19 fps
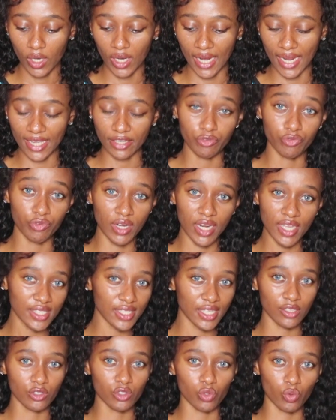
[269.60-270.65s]
like
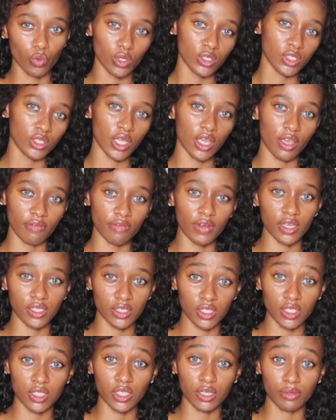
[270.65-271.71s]
related to whatever
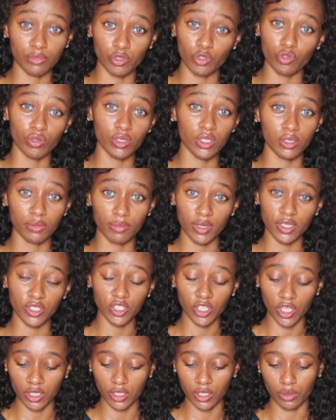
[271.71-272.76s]
it is I'm doing in my
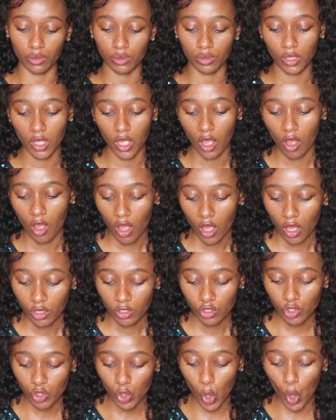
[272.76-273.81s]
channel.
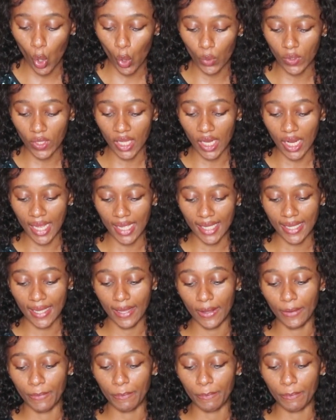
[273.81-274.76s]
So they're like